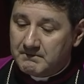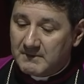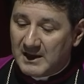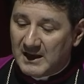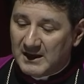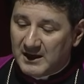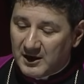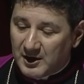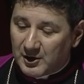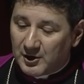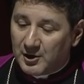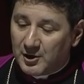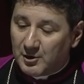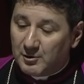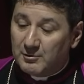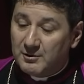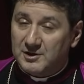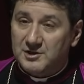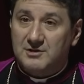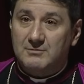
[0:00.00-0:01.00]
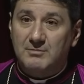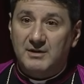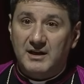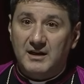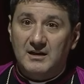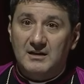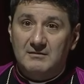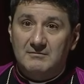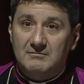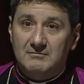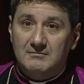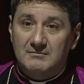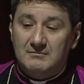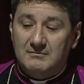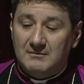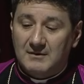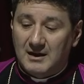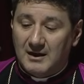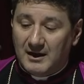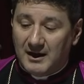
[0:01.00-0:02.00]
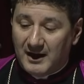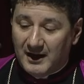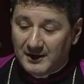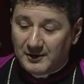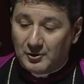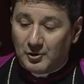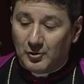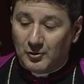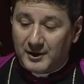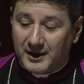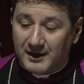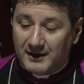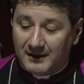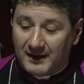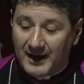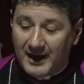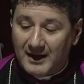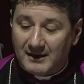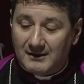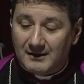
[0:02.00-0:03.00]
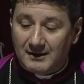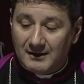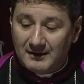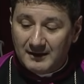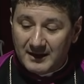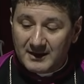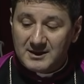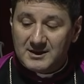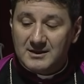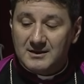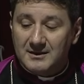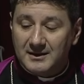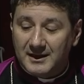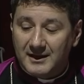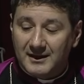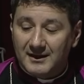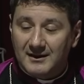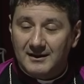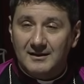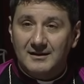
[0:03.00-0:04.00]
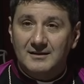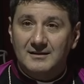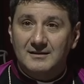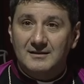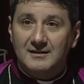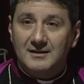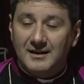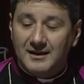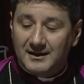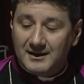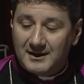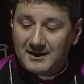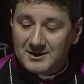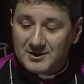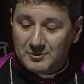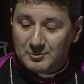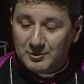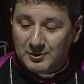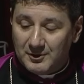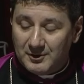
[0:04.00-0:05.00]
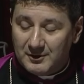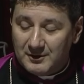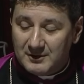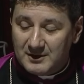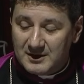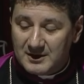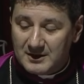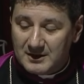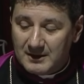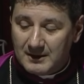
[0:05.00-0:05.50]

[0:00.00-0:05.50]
He encouraged me, and noting that listening, in his words,